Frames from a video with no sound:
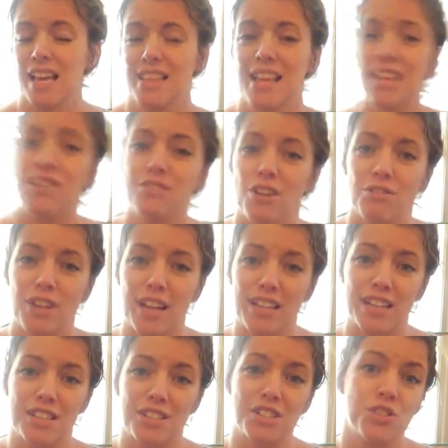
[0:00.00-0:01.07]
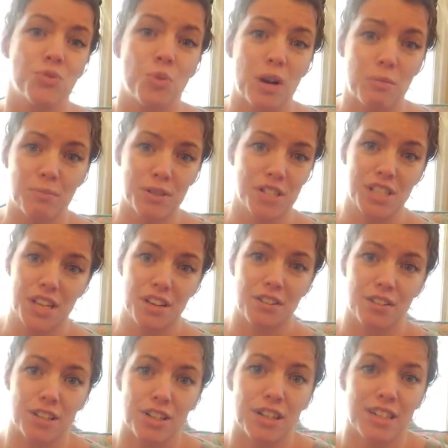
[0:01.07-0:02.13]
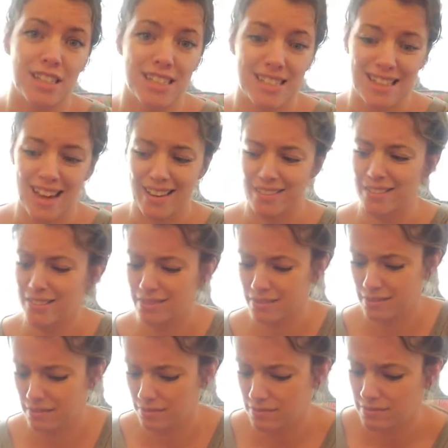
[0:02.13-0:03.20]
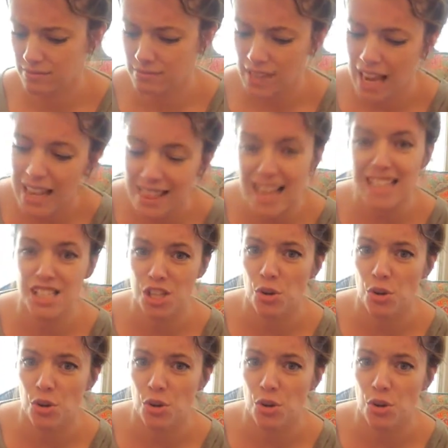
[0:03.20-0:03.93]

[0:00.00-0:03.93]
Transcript: that you don't adhere to one particular style. And that's